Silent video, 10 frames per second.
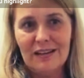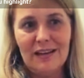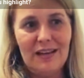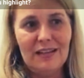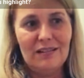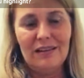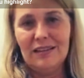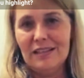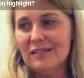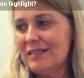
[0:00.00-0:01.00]
And I
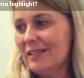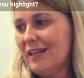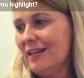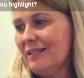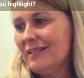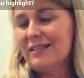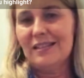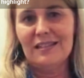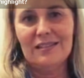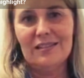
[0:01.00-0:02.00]
think STARS
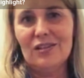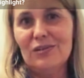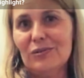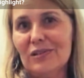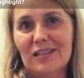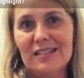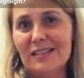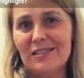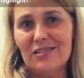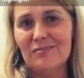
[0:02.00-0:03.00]
is an
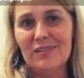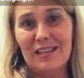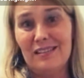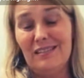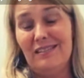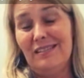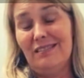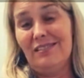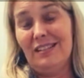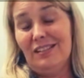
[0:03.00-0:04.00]
organisation where there
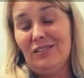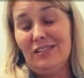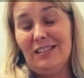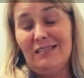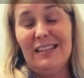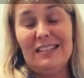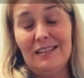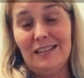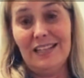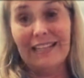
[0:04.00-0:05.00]
is, you know, these
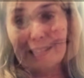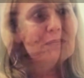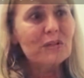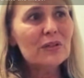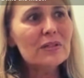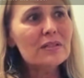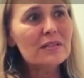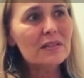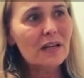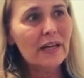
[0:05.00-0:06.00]
are the
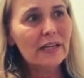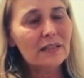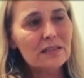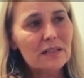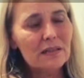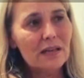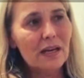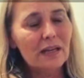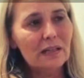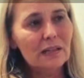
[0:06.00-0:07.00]
Liked that
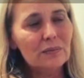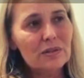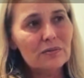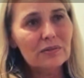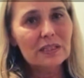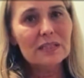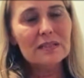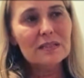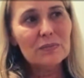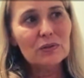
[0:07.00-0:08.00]
it was a really
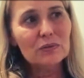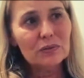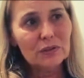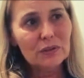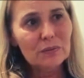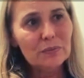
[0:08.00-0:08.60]
small group.